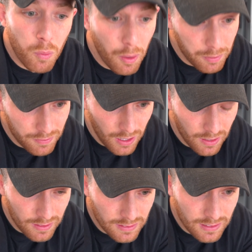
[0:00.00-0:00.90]
what we've
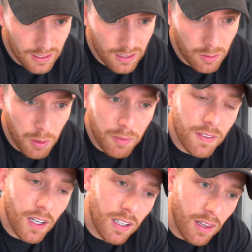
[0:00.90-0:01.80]
done this year, what
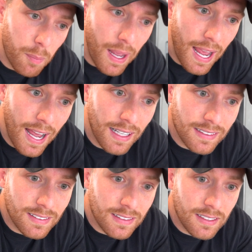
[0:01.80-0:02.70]
we've done in the
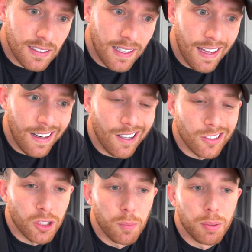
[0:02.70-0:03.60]
past, and
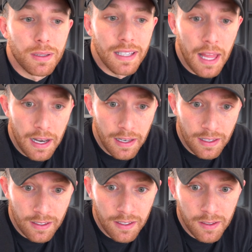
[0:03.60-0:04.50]
also
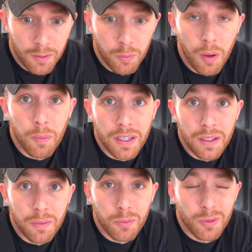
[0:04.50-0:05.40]
planning what
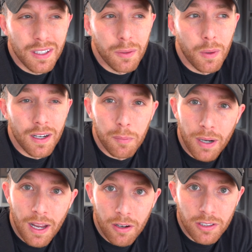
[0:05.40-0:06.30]
we really want
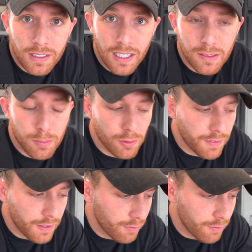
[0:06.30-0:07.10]
to prioritize moving